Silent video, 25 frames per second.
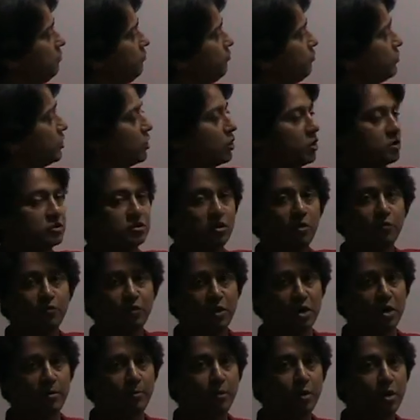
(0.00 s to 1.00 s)
Because of
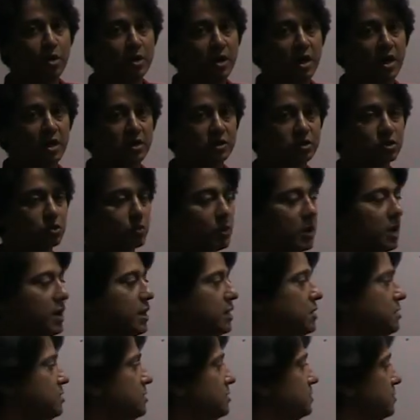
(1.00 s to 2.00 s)
1 upon R
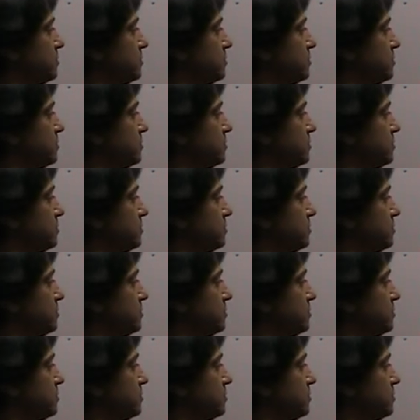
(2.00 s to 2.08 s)
square,